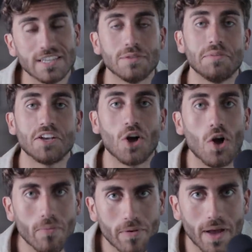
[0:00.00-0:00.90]
to be
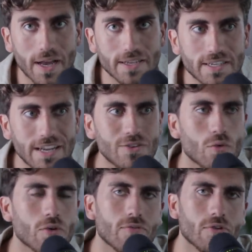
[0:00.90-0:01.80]
compromised in
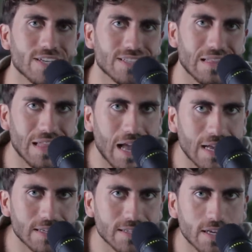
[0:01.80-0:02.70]
order for his
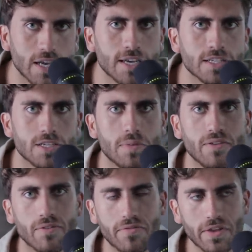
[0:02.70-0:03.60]
lust to
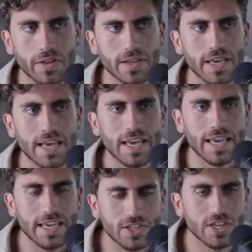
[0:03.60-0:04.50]
be fulfilled.
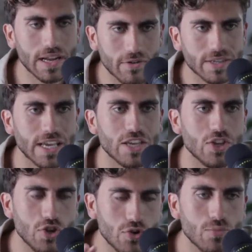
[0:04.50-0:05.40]
Each and every day
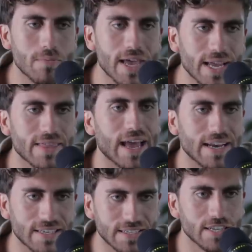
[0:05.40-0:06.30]
you make
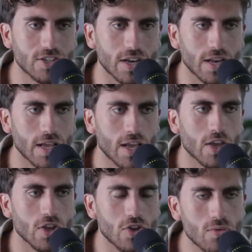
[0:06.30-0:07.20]
that decision.
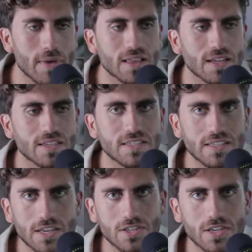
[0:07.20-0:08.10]
You make the
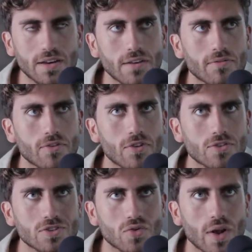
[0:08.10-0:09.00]
decision for
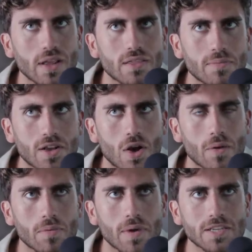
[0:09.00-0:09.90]
your strength to be
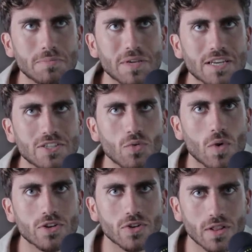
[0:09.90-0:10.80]
compromised because you
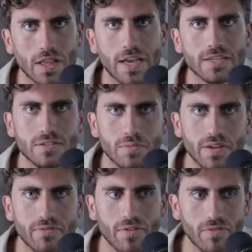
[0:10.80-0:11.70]
want your lust to
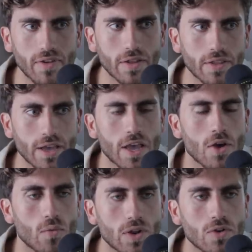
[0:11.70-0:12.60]
be fulfilled.
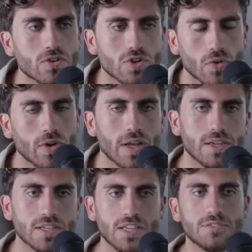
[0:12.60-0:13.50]
When you're
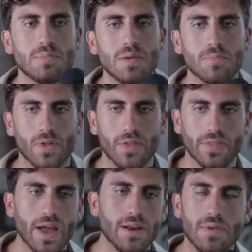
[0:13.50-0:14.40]
turning to these people
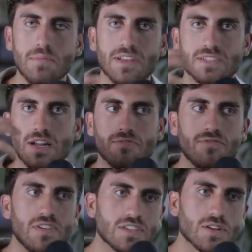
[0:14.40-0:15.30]
online, and maybe it's not a
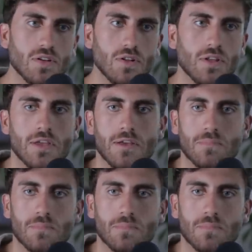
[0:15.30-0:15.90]
physical